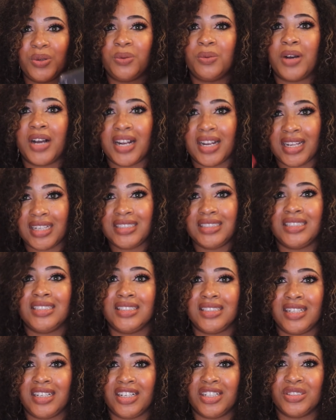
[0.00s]
while I did
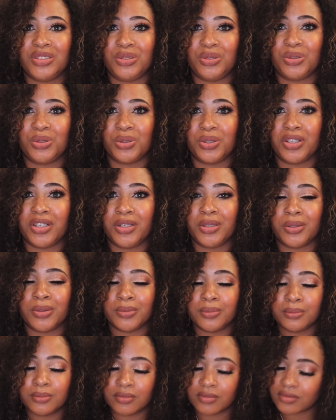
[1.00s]
the hair tutorial.
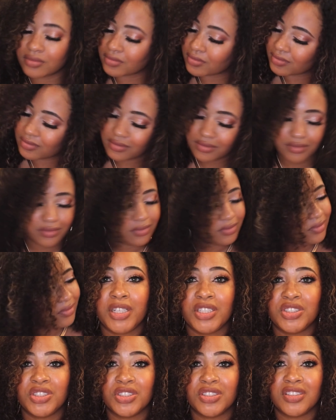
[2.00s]

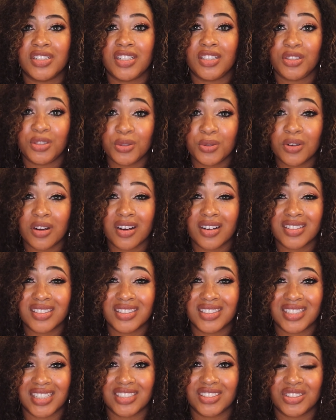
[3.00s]
Make sure that you are
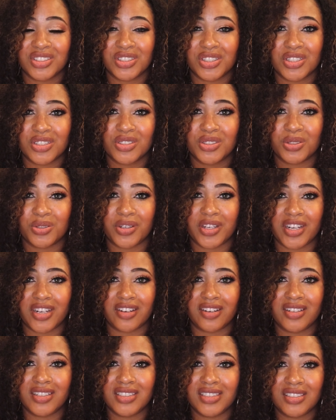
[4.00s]
centered. So here
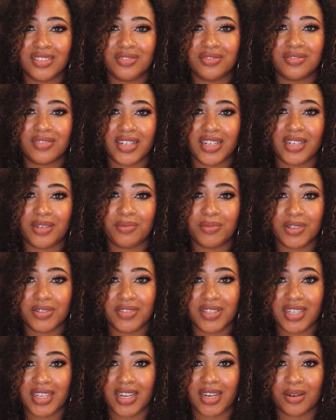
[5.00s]
is the frame of the
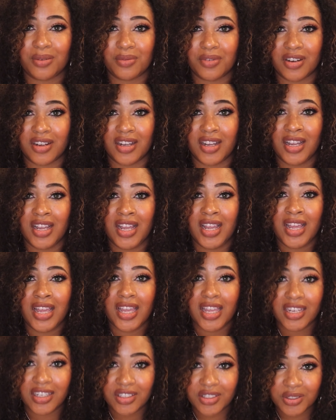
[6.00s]
camera,
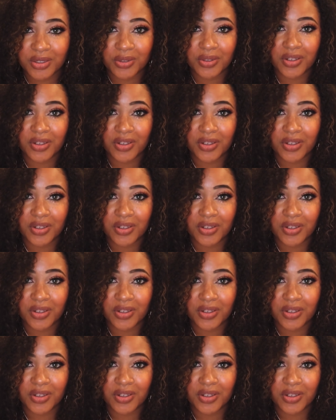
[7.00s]
and you